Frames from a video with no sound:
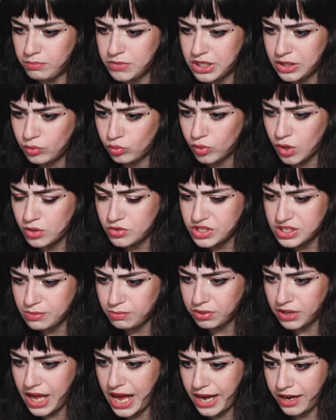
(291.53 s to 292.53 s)
Meet Rosie
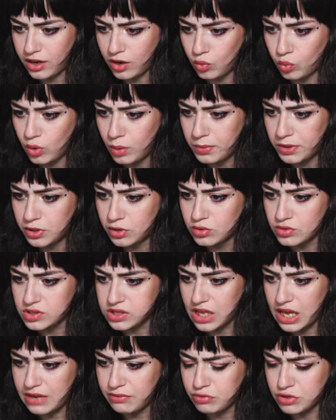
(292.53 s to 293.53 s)
Black, a woman
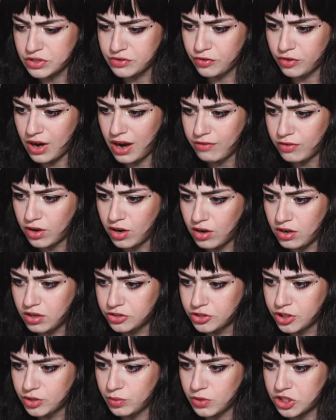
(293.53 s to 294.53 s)
whose life was forever
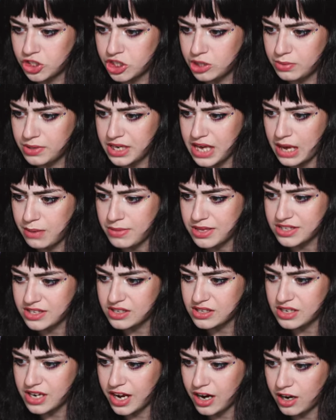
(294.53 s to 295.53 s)
altered when she became
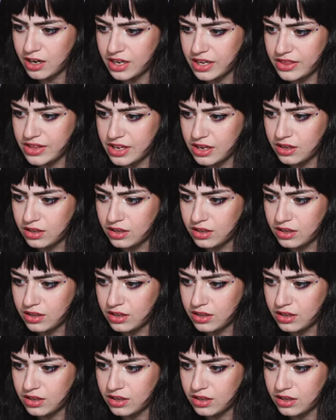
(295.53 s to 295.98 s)
ensnared in the